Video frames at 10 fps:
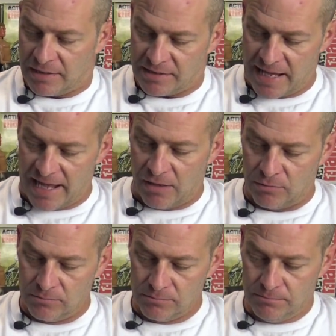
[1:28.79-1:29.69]

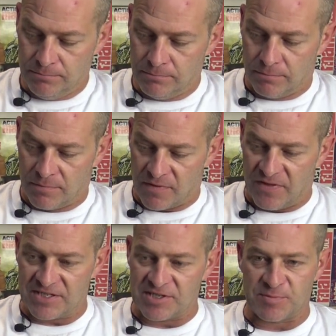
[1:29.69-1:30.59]
Now,
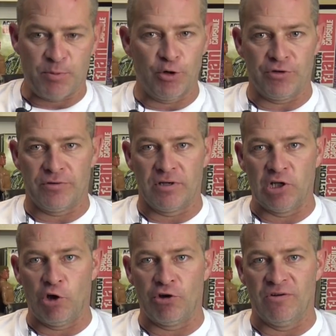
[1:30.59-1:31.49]
this has put a
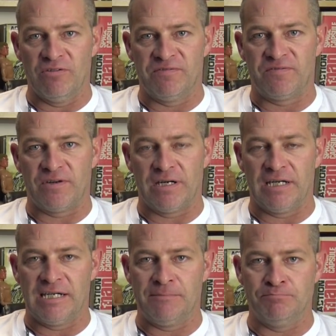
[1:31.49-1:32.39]
lot of
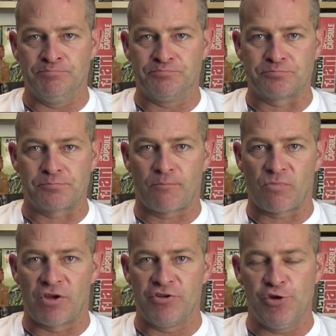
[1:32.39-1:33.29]

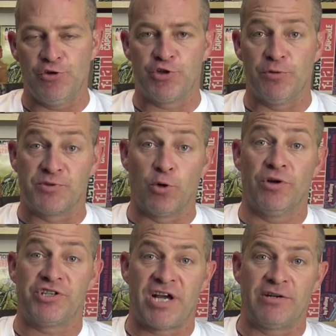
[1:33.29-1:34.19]
YouTube
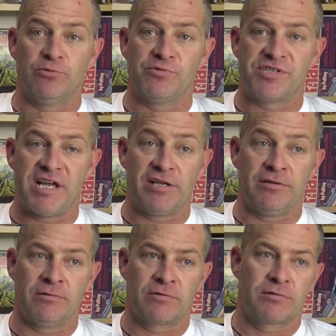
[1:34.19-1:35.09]
toy channels
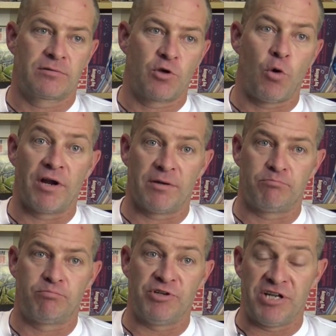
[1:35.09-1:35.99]
in quite a
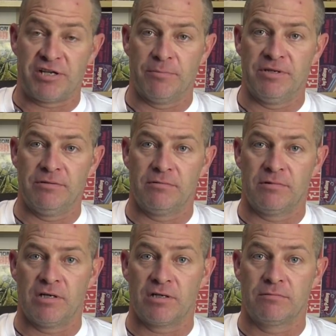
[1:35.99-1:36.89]
predicament,
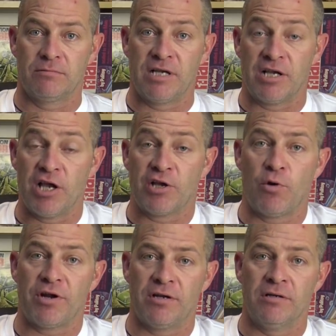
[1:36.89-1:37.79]
in
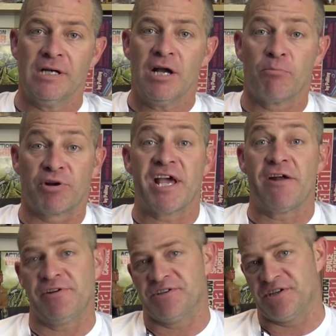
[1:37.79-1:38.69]
quite a
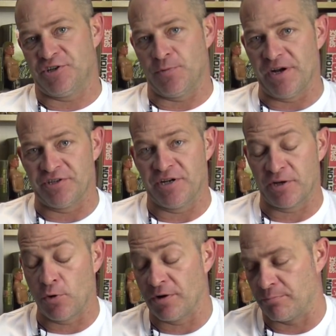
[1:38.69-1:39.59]
precarious situation,
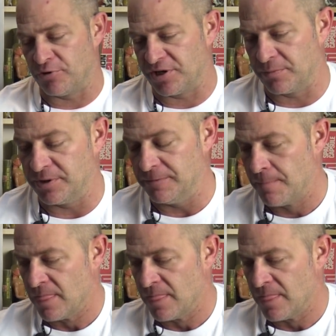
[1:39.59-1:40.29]
in quite a predicament,